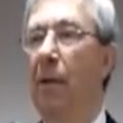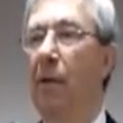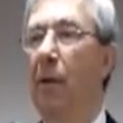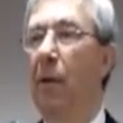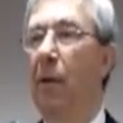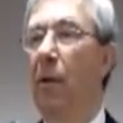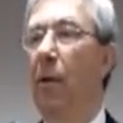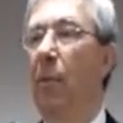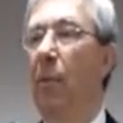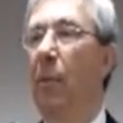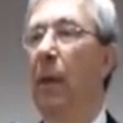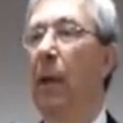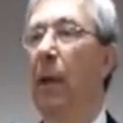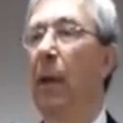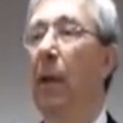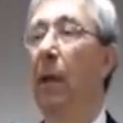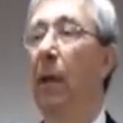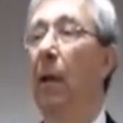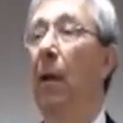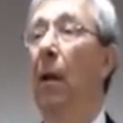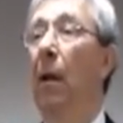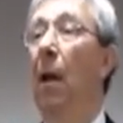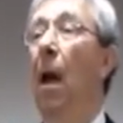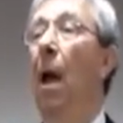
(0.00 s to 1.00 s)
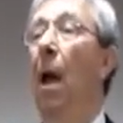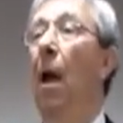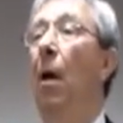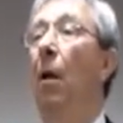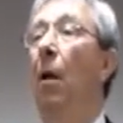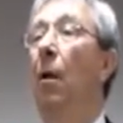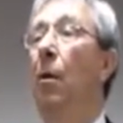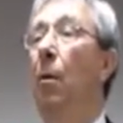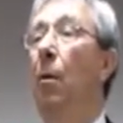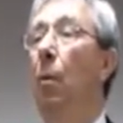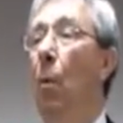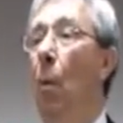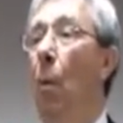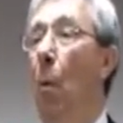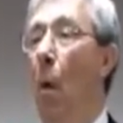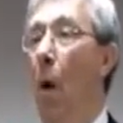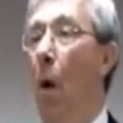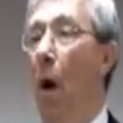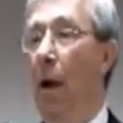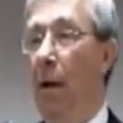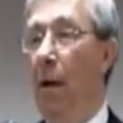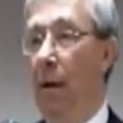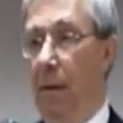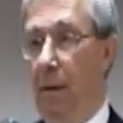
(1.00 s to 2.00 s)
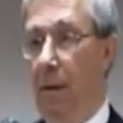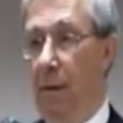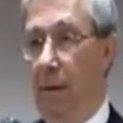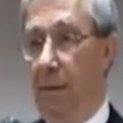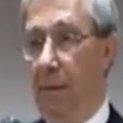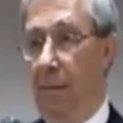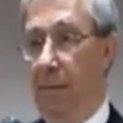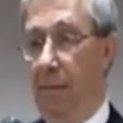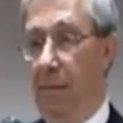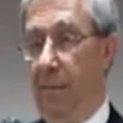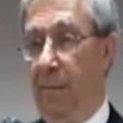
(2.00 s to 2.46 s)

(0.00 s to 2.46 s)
is going to begin to wander.